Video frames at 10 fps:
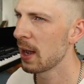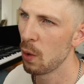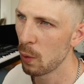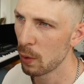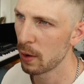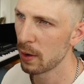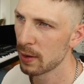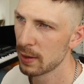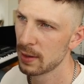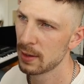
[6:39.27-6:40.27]
or
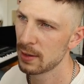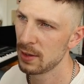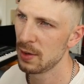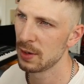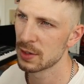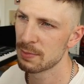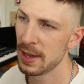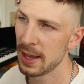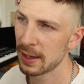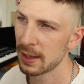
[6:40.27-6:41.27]
you can just
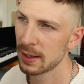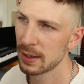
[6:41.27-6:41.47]
pick